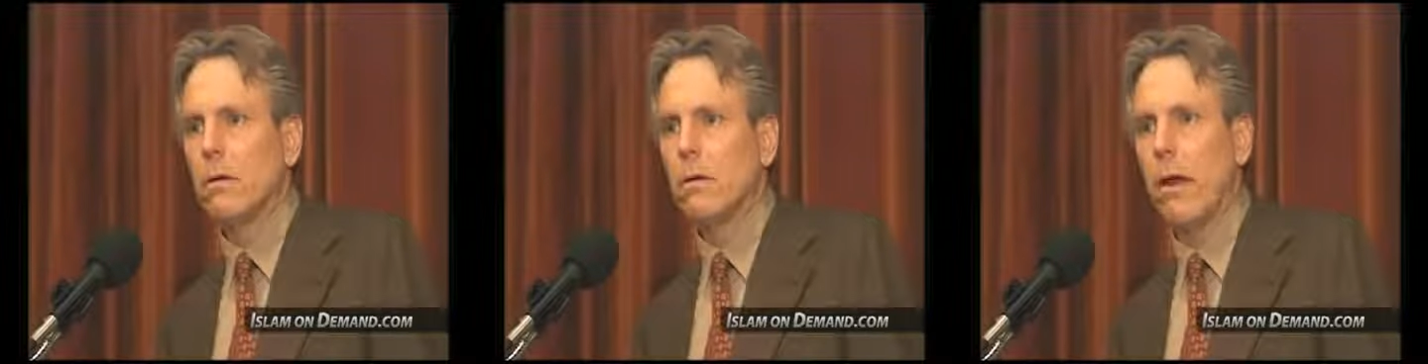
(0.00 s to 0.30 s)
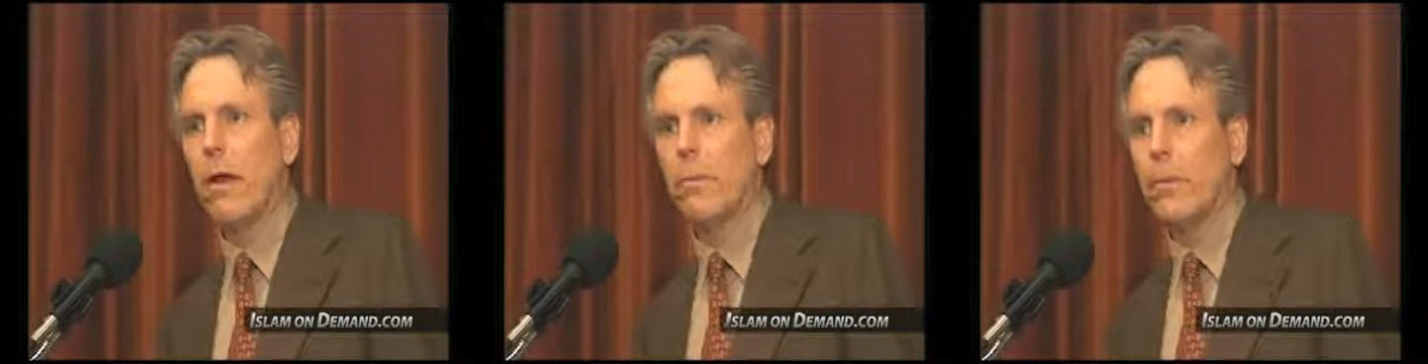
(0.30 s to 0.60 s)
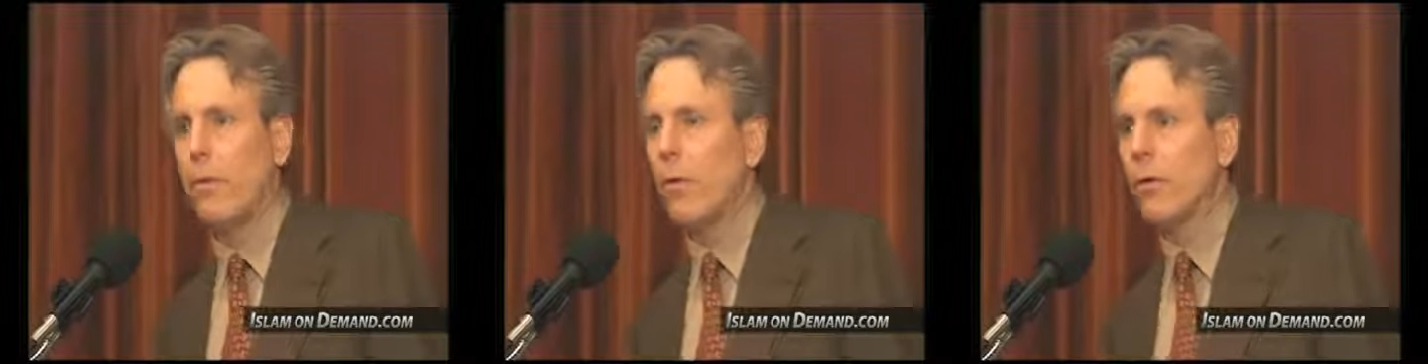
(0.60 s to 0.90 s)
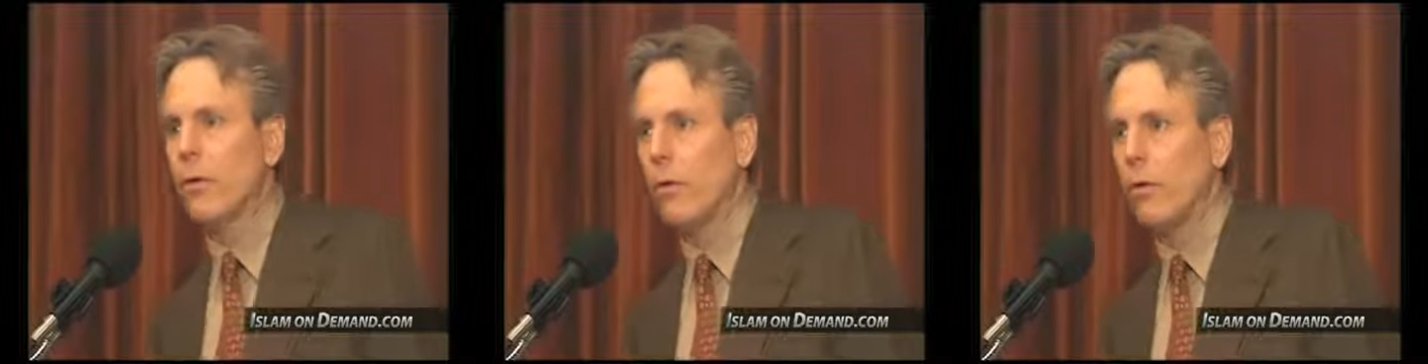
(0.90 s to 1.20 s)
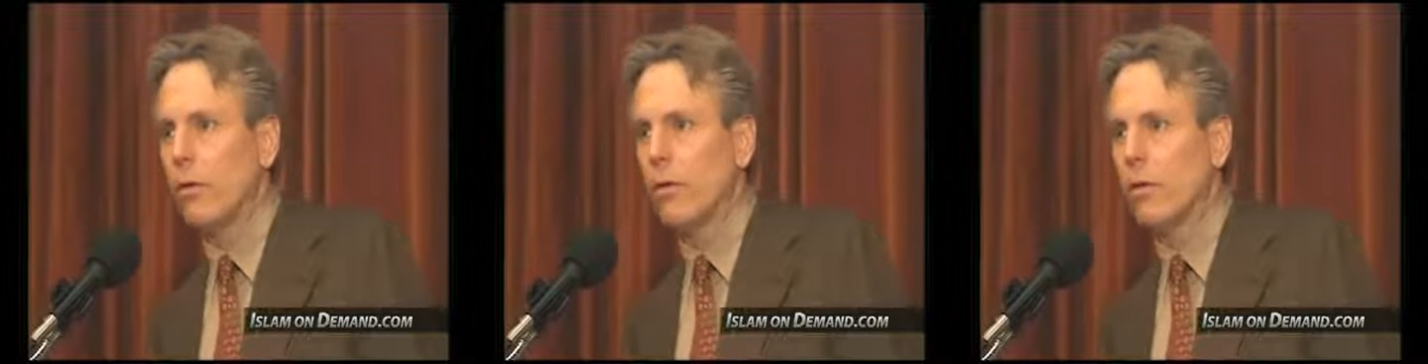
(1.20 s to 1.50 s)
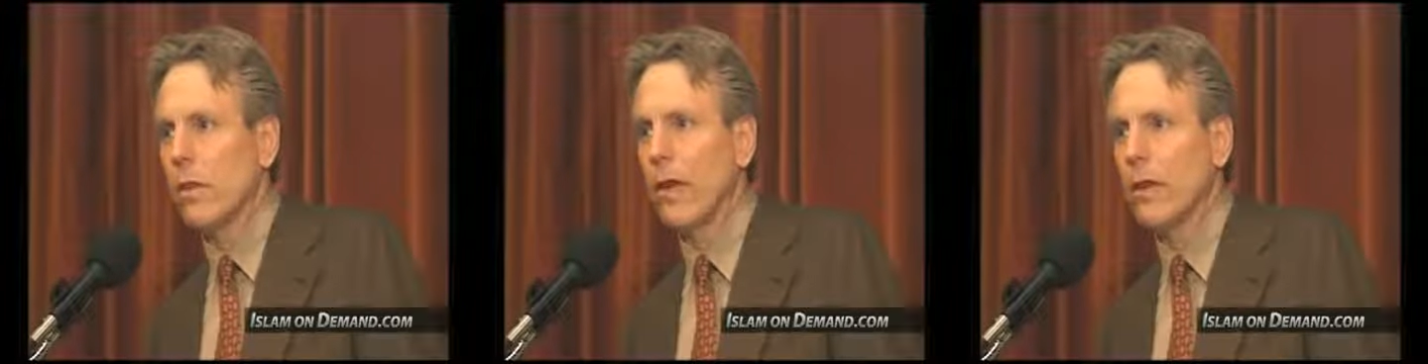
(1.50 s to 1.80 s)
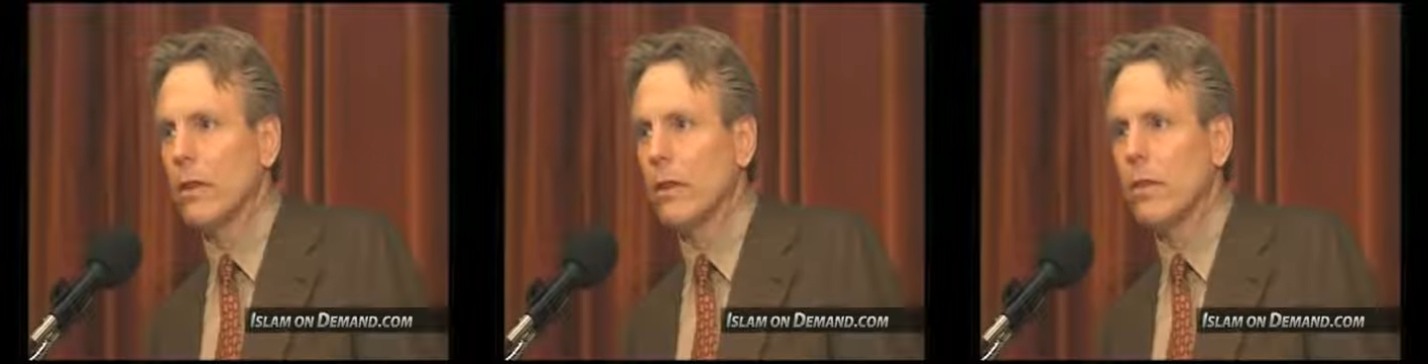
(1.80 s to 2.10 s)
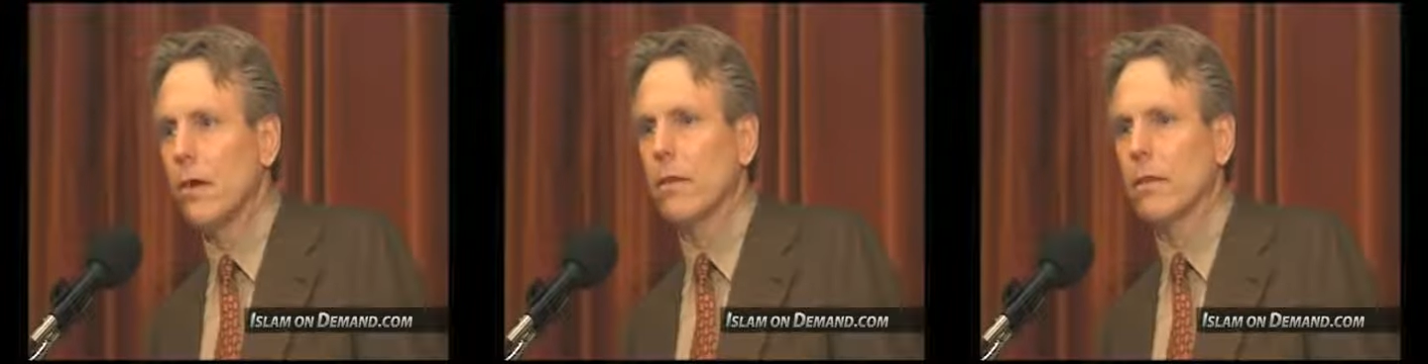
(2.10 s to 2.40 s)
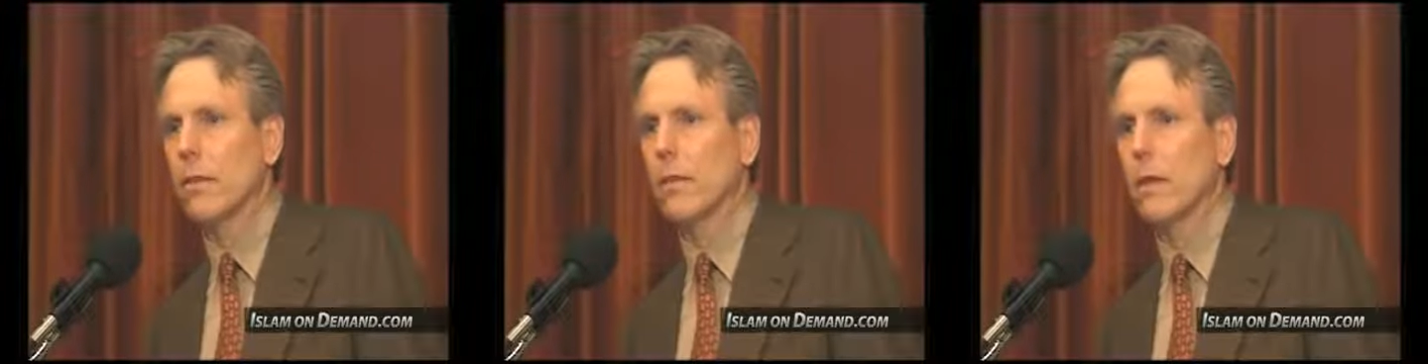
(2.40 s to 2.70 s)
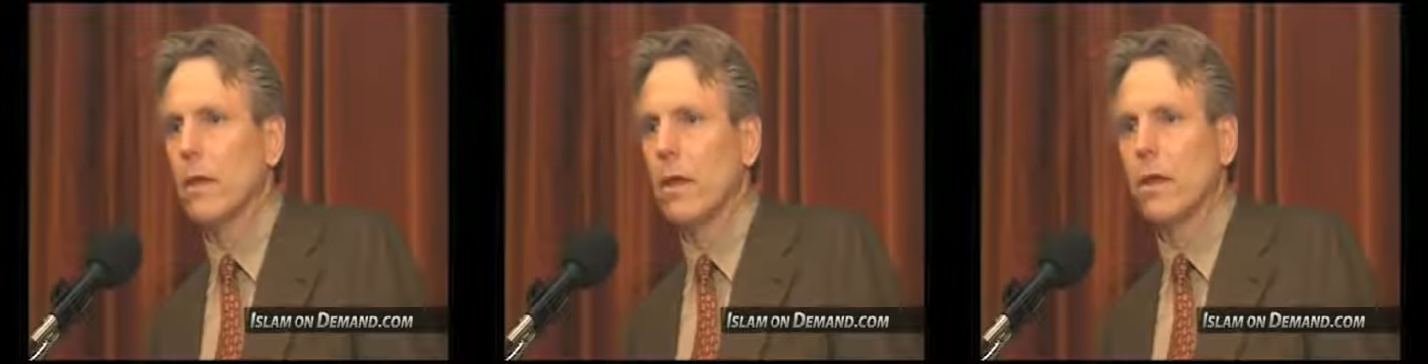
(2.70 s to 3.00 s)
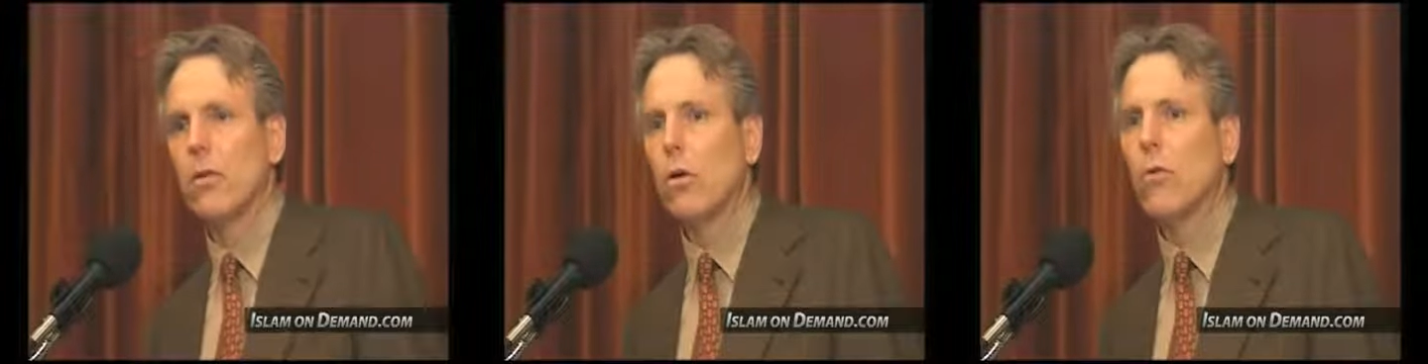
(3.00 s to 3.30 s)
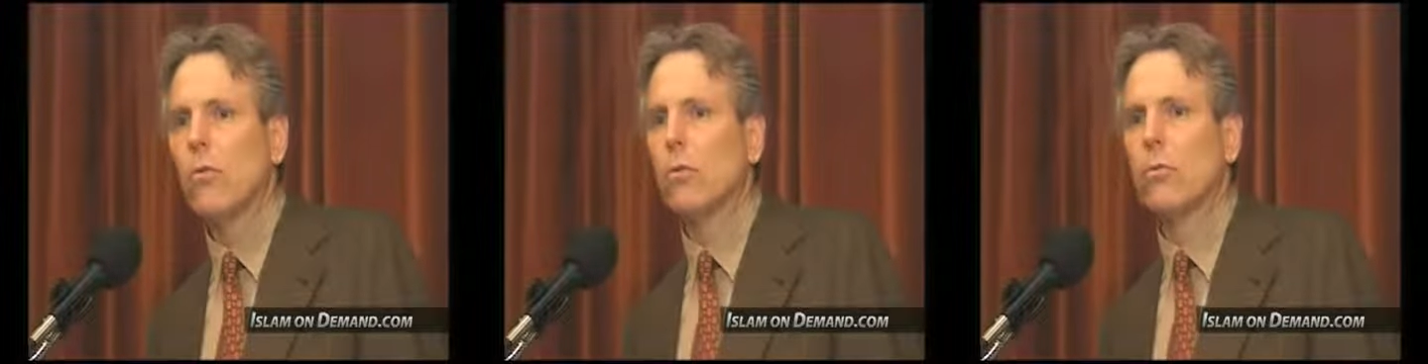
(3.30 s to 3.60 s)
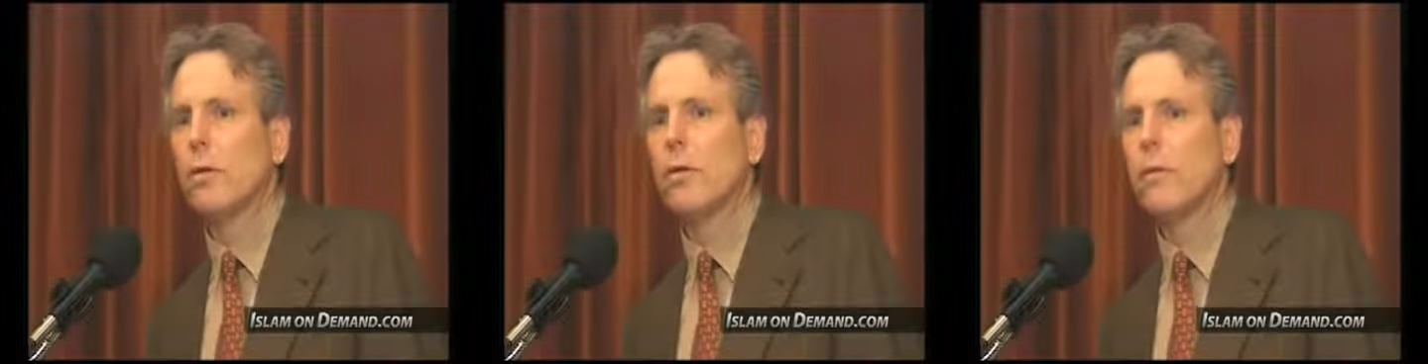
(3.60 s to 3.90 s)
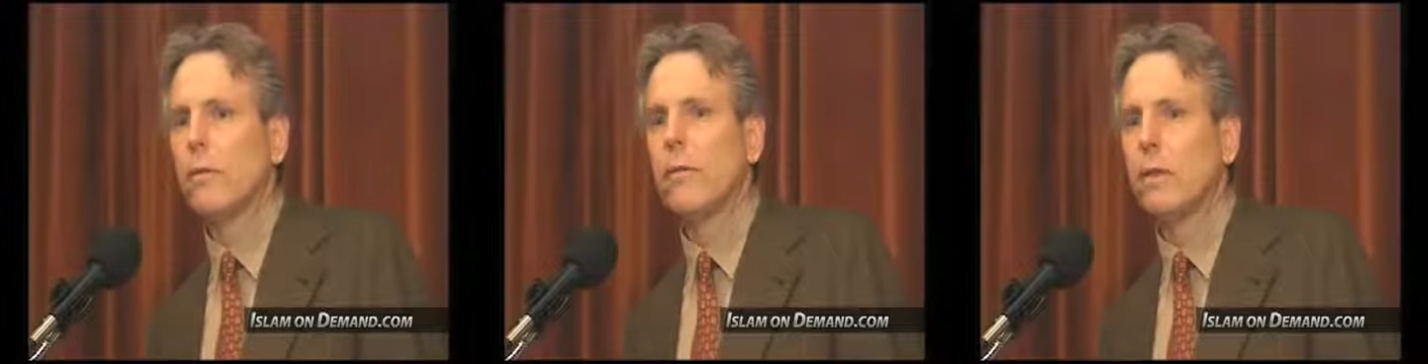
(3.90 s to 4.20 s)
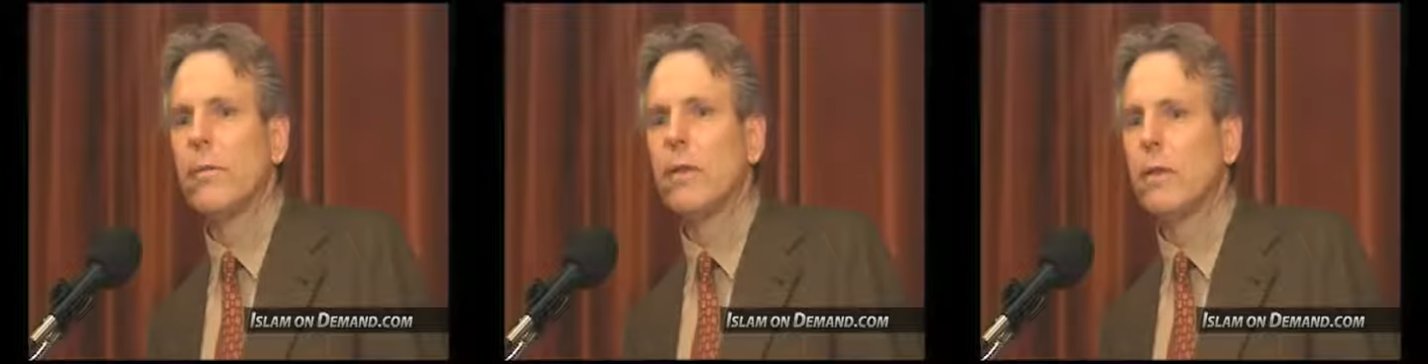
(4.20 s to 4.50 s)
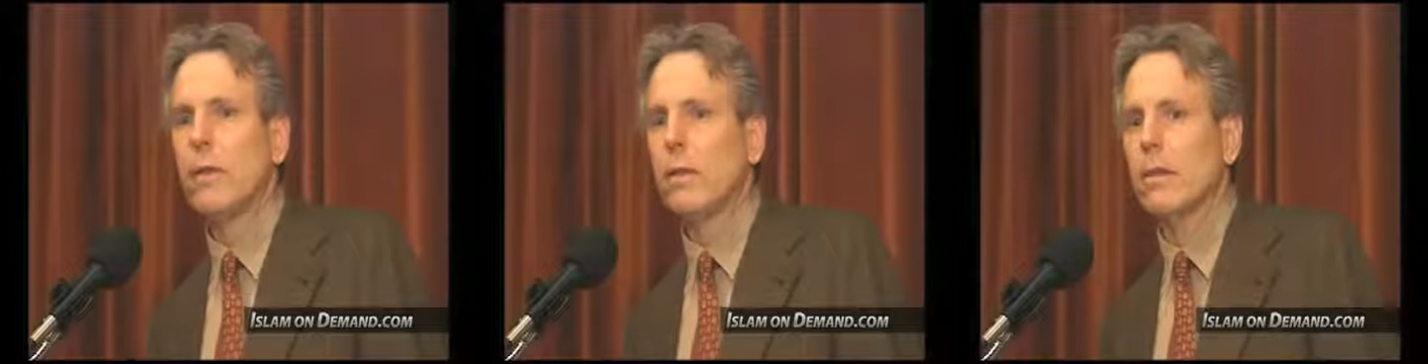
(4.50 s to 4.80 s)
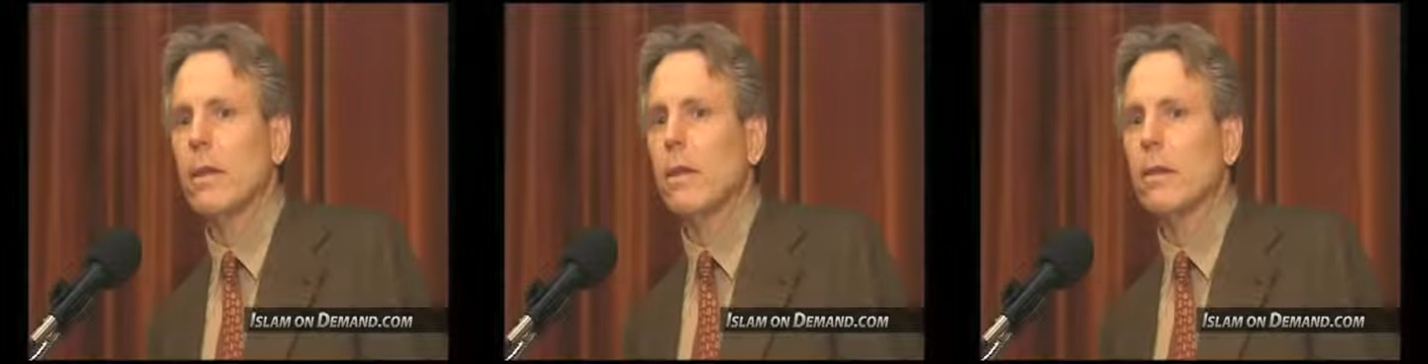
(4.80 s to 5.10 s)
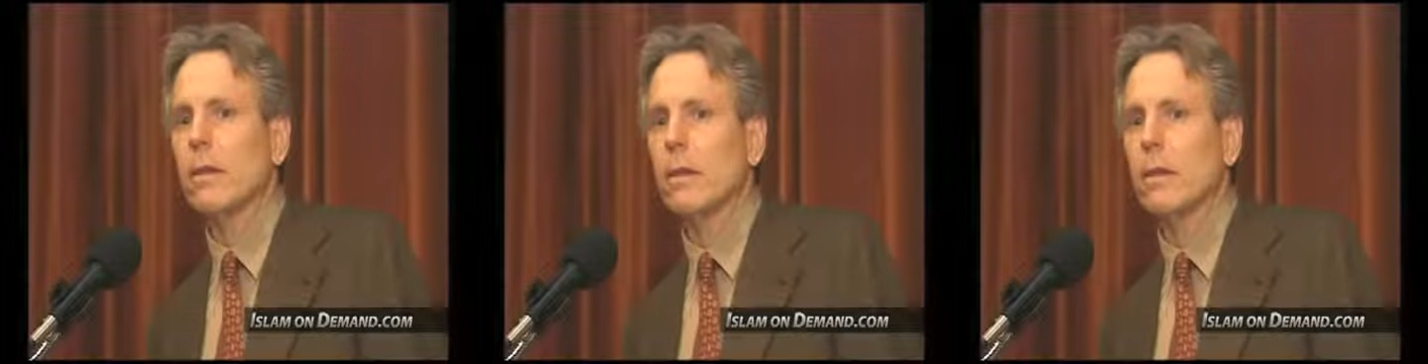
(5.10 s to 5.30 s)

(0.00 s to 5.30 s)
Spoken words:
but help the poor soul that's lying in the dust. And all over the world there are people in that state.